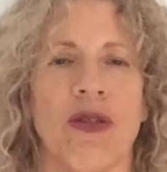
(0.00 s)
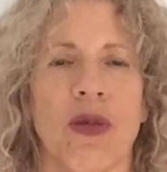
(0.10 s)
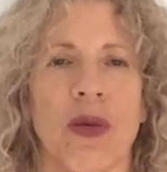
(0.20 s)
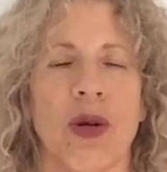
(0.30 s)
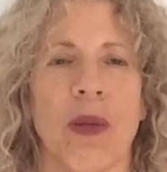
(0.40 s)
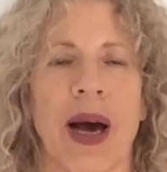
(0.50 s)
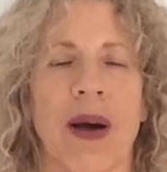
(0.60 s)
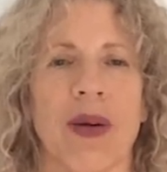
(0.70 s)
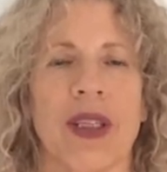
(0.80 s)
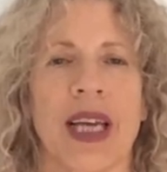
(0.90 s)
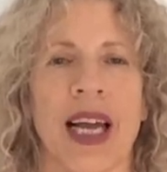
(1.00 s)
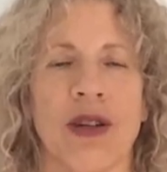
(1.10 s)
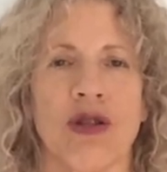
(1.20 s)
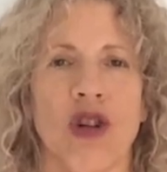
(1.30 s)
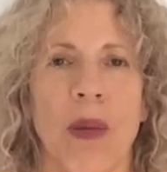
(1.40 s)
forward or backwards, and
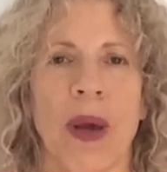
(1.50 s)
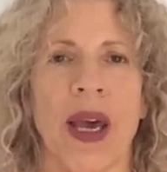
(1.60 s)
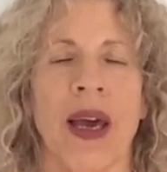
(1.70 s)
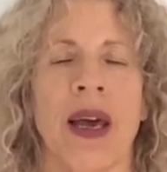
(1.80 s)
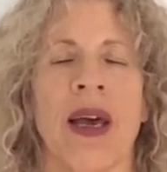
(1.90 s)
you're dropping